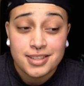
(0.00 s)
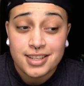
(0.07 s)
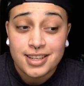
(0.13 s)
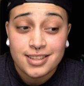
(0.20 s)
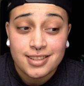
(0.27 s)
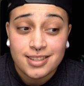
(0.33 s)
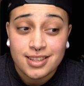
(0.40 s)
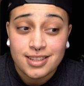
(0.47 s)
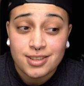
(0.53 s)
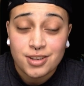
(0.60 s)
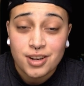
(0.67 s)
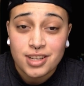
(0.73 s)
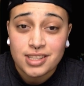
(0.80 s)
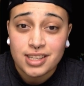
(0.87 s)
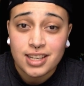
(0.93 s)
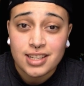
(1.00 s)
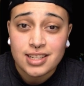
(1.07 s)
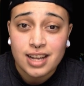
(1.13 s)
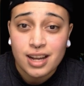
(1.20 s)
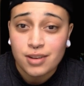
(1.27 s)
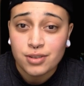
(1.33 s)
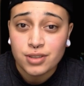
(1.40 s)
it's crazy because
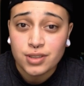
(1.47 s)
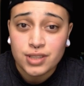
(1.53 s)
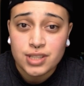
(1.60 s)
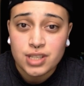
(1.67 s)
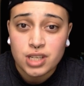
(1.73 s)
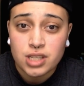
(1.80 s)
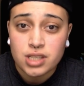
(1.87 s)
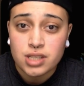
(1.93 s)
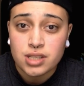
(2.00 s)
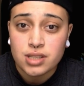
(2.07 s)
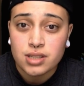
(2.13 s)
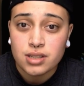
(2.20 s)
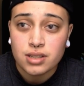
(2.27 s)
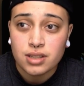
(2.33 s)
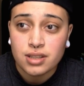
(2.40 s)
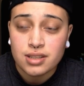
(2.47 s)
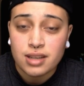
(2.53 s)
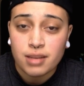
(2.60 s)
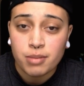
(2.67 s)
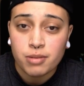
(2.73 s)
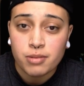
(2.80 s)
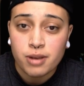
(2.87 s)
I don't notice changes unless
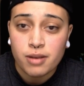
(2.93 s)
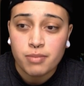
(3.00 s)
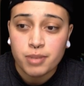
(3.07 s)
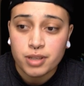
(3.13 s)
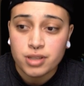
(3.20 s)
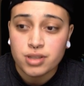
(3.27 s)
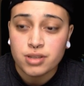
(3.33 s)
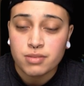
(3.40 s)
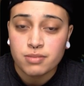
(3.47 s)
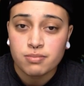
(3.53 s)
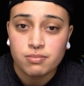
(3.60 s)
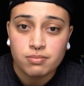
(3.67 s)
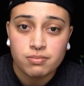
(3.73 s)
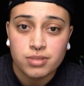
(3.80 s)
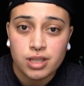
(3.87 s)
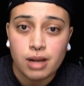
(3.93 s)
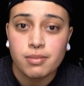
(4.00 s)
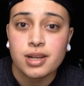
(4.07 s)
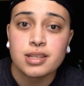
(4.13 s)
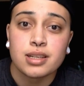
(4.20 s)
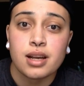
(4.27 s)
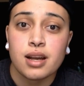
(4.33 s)
I put a picture side
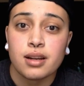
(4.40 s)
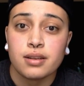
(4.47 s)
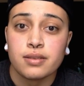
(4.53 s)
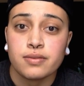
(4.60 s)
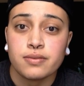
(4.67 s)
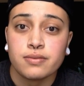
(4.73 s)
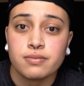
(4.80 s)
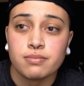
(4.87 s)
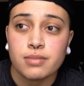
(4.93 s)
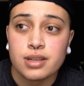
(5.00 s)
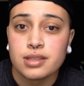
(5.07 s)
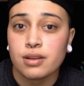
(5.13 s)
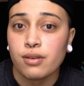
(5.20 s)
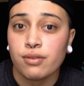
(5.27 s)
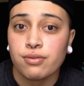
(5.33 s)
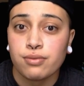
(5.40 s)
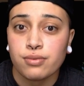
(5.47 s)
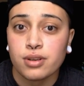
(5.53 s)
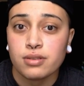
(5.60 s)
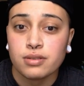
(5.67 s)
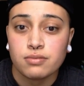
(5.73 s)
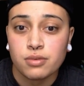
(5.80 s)
by side of myself
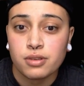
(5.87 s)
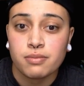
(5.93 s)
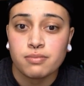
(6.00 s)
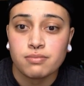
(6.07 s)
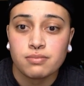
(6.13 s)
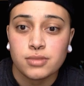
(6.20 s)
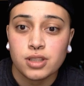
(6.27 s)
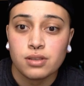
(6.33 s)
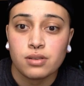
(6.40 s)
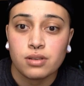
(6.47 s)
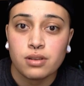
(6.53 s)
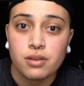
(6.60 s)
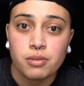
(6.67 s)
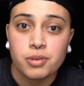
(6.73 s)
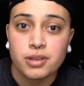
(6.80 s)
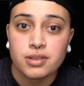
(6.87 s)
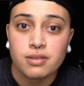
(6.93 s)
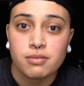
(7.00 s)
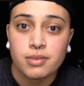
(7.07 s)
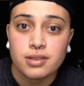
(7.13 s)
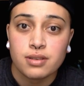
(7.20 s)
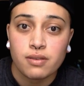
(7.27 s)
with another picture
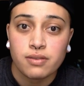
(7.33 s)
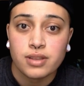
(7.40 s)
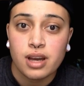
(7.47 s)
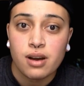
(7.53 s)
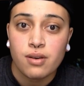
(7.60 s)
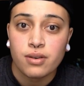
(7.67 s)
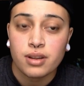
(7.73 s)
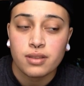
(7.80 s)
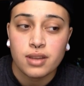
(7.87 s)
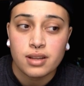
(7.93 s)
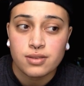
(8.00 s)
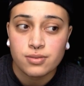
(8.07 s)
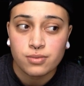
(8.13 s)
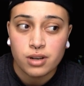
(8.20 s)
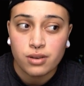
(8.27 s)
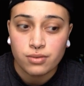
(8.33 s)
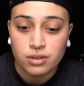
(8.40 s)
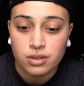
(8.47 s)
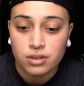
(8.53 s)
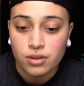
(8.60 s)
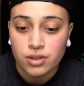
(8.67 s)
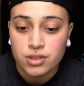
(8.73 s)
of myself now, and that's when I
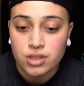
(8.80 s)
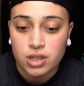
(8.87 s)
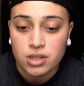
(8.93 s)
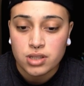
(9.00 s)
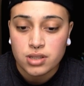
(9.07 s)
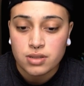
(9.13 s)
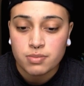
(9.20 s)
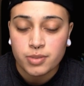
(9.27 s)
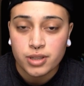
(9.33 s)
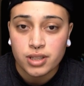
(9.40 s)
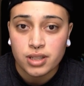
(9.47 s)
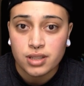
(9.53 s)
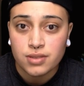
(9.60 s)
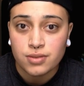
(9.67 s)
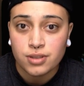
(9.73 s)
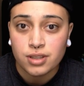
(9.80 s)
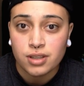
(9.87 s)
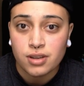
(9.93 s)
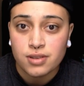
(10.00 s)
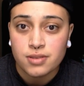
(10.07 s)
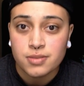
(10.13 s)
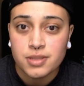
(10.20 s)
really notice changes. But it's really
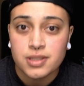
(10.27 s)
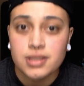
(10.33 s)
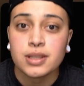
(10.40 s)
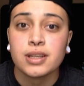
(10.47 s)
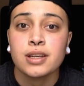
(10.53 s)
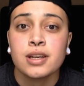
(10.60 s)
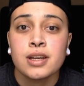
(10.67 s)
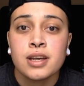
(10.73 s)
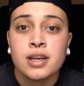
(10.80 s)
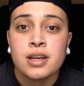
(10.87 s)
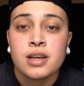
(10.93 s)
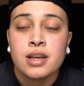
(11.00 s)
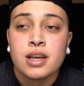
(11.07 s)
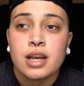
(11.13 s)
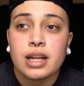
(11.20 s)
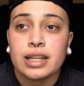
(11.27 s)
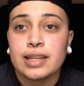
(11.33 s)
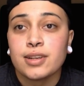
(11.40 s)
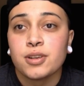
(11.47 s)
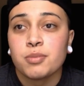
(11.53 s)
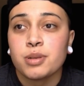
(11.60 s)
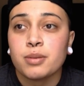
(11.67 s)
awesome to see and
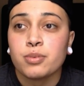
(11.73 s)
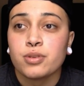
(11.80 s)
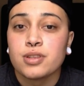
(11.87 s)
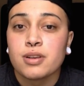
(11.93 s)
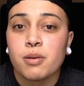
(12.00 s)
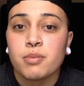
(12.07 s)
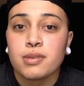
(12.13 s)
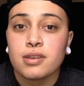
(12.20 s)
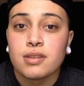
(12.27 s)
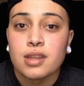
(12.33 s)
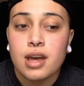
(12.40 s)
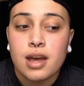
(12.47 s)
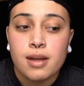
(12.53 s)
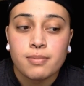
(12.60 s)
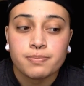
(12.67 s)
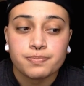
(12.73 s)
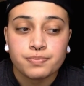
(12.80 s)
hear people tell me that